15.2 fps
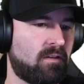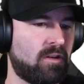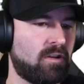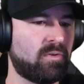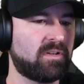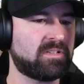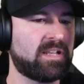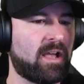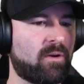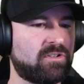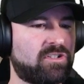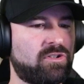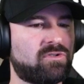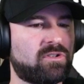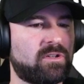Notice how it's
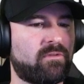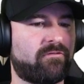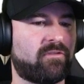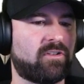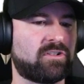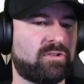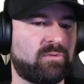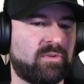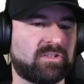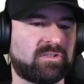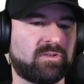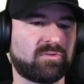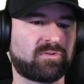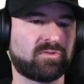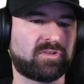usually referred to as a
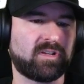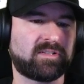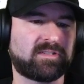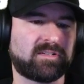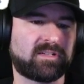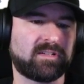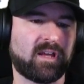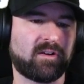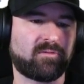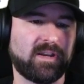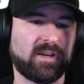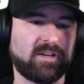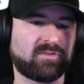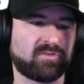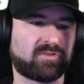social justice and not
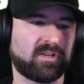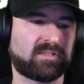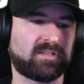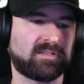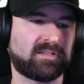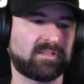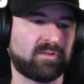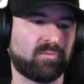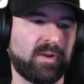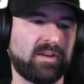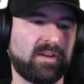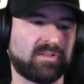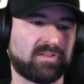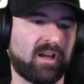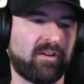racial justice, as a way
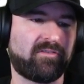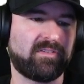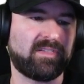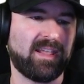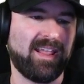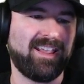to soften the